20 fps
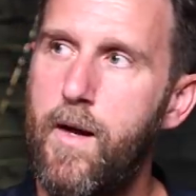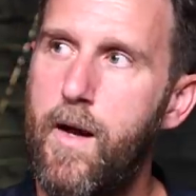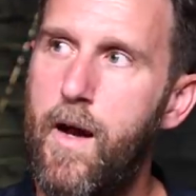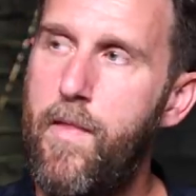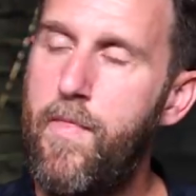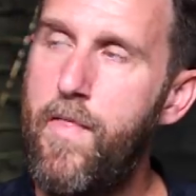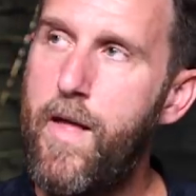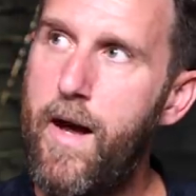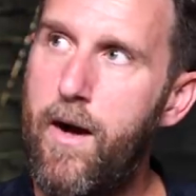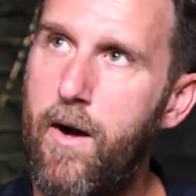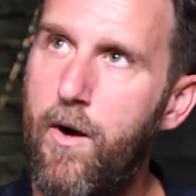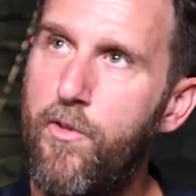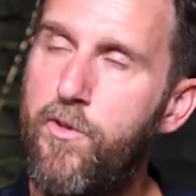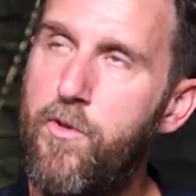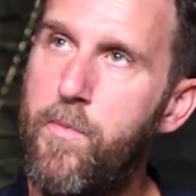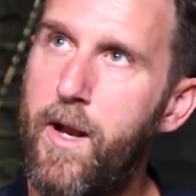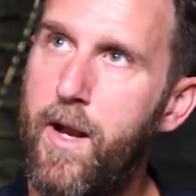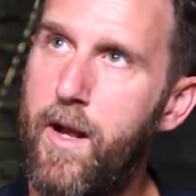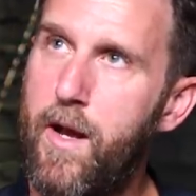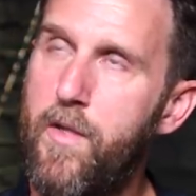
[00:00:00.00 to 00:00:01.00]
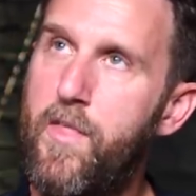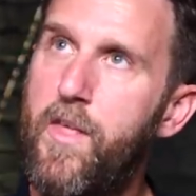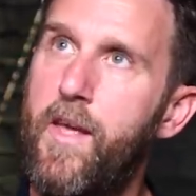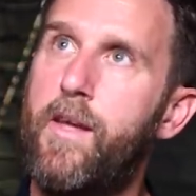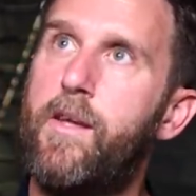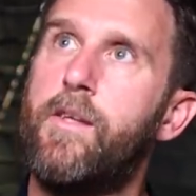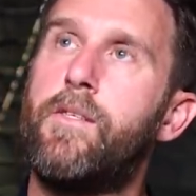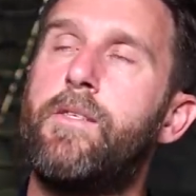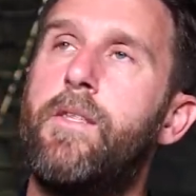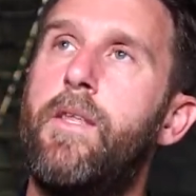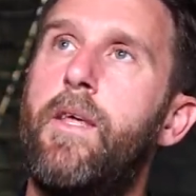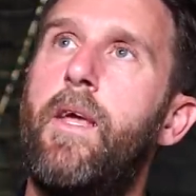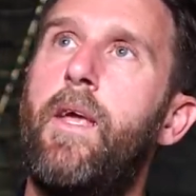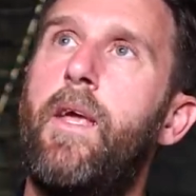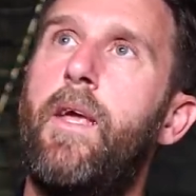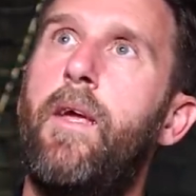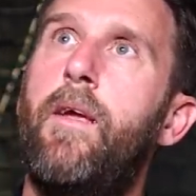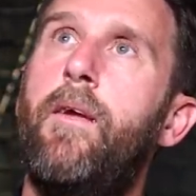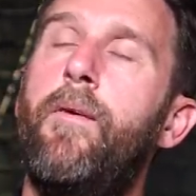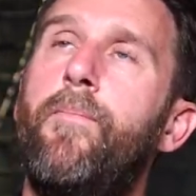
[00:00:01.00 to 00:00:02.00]
And that ultimately, I think, is
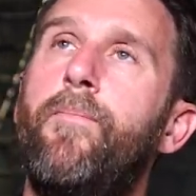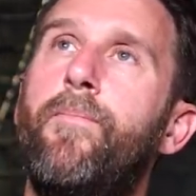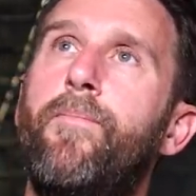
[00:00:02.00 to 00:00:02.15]
the